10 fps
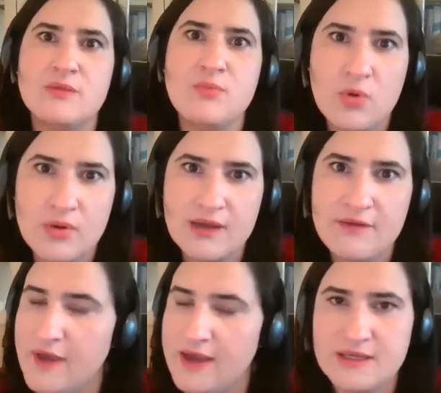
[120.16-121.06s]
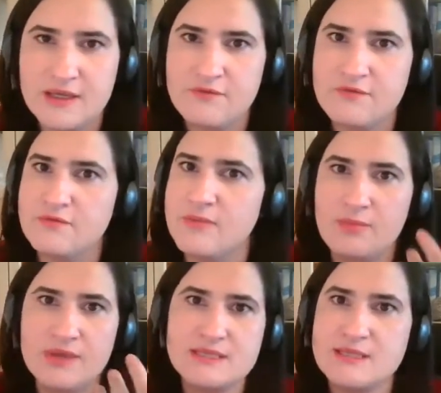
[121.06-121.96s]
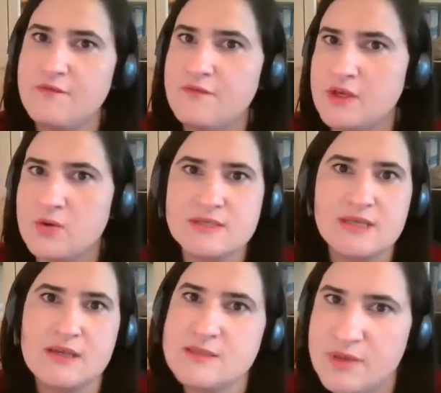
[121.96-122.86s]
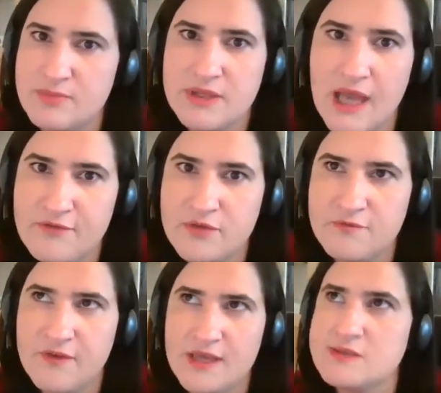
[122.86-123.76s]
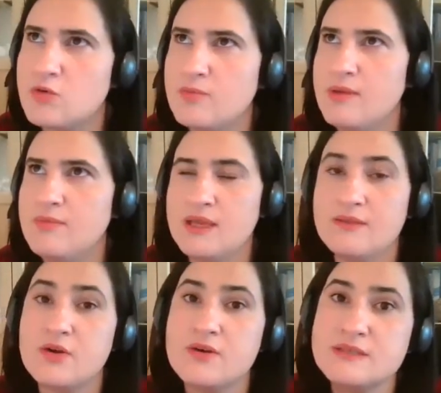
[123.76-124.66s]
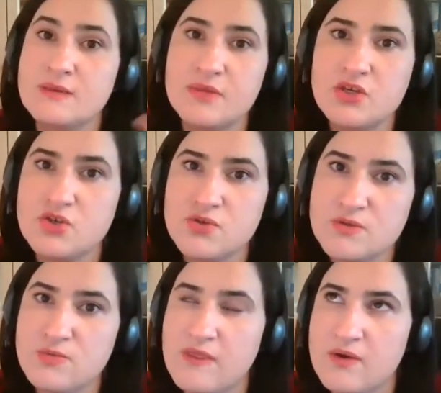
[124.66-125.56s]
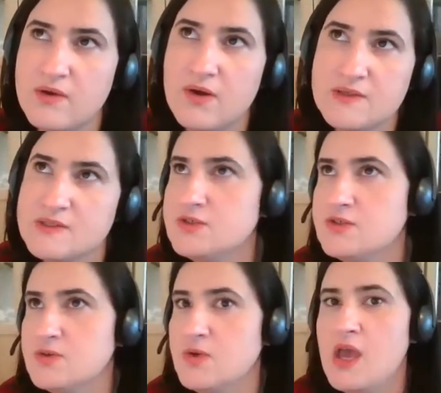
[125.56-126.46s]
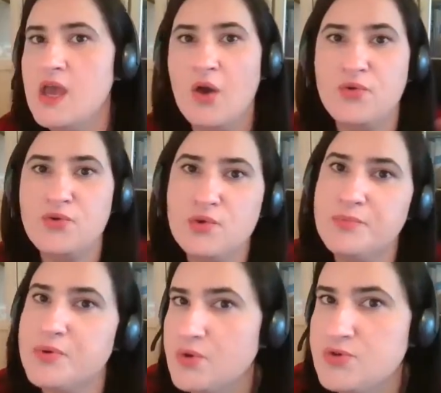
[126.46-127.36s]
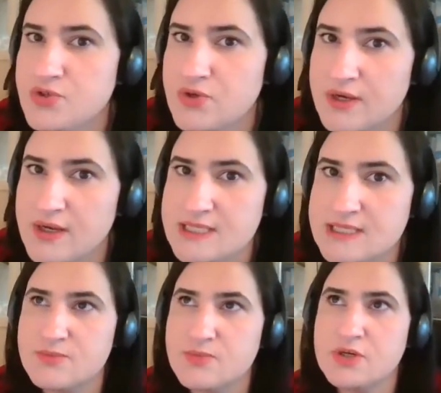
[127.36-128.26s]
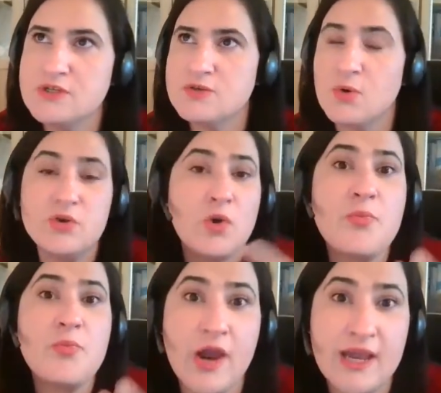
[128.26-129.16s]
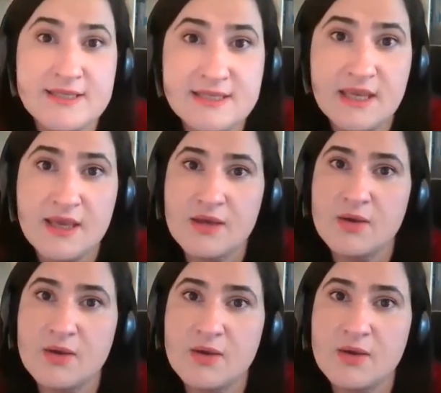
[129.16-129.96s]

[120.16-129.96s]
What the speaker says: it more effective? Maybe it's something your salespeople have to face, or maybe there are some issues with regards to how you approach your customers or your pricing